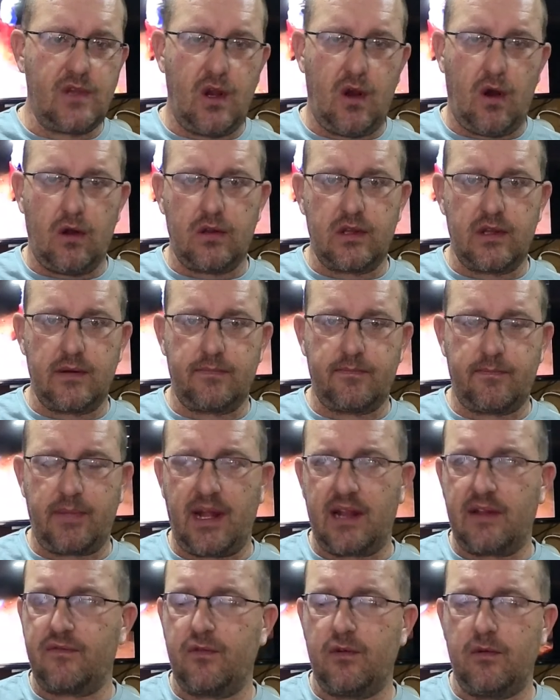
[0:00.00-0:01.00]
on the
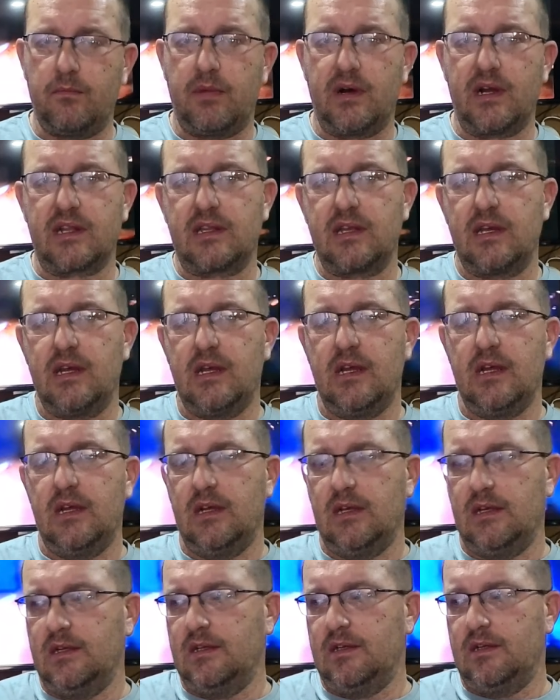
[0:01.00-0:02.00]
platform, but
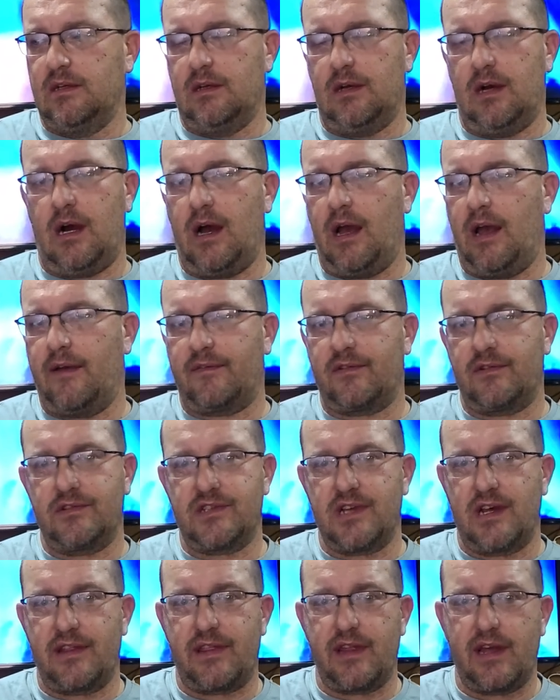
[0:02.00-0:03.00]
I have to
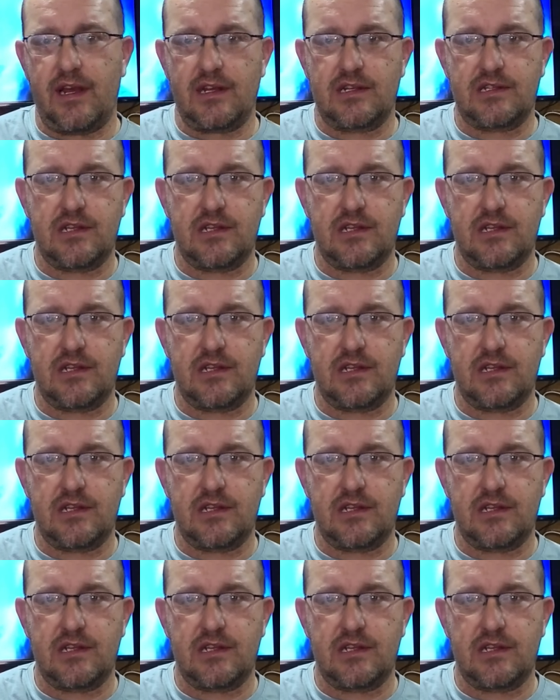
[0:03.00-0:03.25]
say thanks,